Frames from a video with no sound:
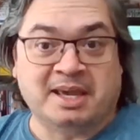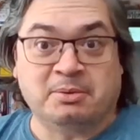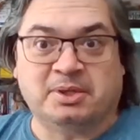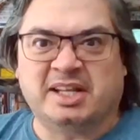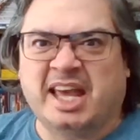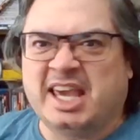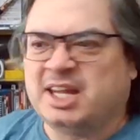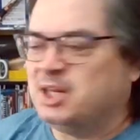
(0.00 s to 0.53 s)
They
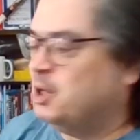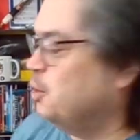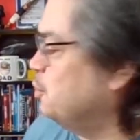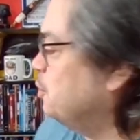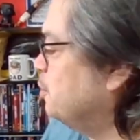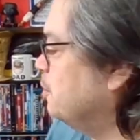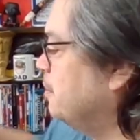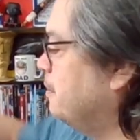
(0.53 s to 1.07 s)
will hate
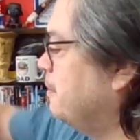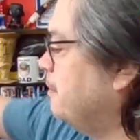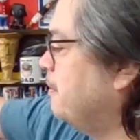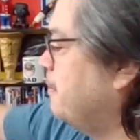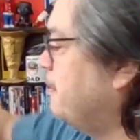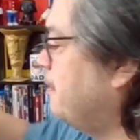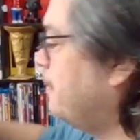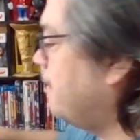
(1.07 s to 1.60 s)
you.
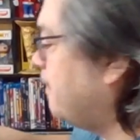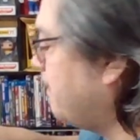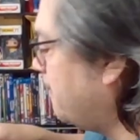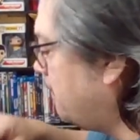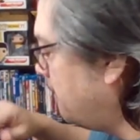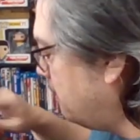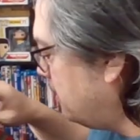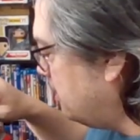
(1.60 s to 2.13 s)

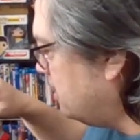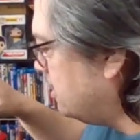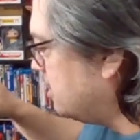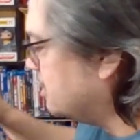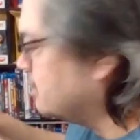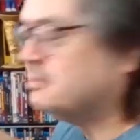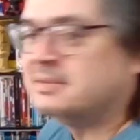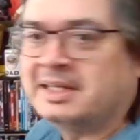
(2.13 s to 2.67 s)

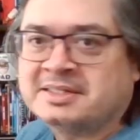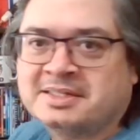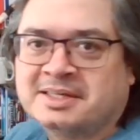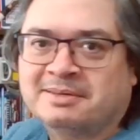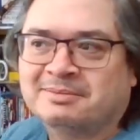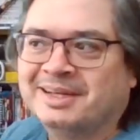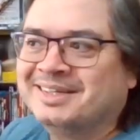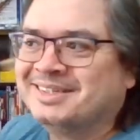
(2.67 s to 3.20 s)
Oh, that's it.